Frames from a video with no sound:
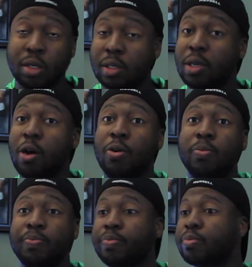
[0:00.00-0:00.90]
So
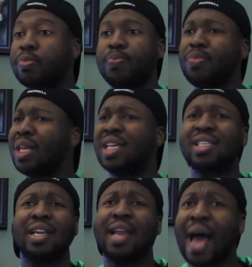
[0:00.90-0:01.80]
it's
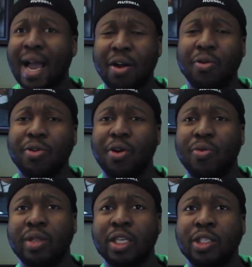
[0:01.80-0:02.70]
a lot going on
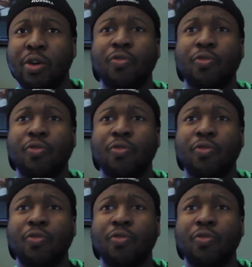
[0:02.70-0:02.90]
with this show.